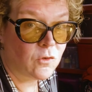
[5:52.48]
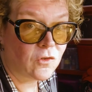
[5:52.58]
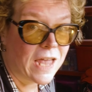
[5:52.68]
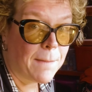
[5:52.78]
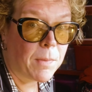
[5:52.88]
you
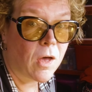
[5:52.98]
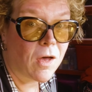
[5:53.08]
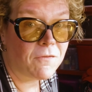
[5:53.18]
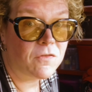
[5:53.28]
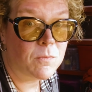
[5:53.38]
snap
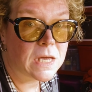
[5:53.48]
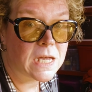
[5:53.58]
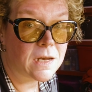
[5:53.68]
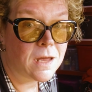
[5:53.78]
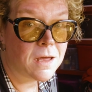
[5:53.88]
off the
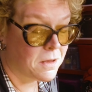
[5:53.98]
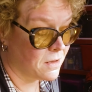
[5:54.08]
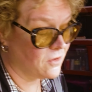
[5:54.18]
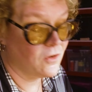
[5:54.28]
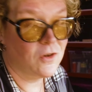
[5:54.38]
bead,
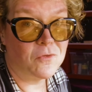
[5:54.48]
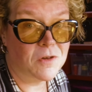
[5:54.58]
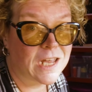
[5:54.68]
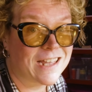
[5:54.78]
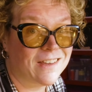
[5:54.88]
you do your
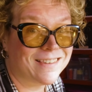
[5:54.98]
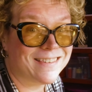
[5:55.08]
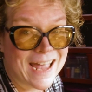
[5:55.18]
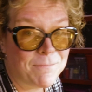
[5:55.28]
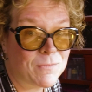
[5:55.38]
reading, and you
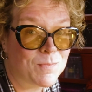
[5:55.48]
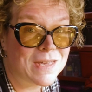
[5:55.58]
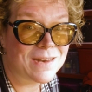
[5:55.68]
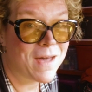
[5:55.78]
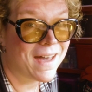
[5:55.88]
snap the
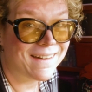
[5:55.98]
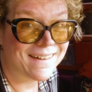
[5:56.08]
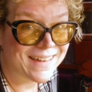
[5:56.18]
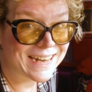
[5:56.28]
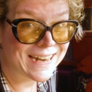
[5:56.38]
bead back
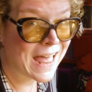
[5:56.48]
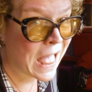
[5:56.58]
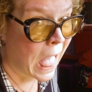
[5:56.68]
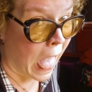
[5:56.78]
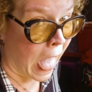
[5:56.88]
on.
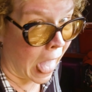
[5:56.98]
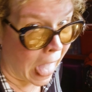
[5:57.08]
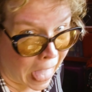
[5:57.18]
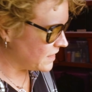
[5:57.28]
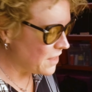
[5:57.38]

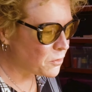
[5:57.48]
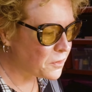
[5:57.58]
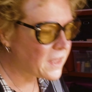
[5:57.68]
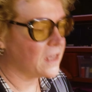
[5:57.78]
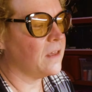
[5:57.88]
The other
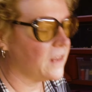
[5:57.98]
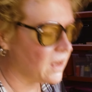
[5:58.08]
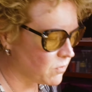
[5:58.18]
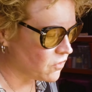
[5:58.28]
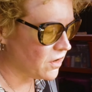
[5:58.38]
thing
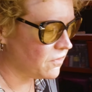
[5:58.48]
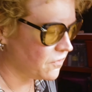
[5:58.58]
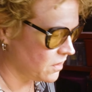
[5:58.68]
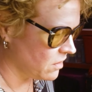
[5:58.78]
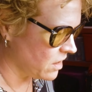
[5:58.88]
that I've been trying to
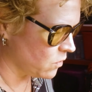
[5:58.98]
figure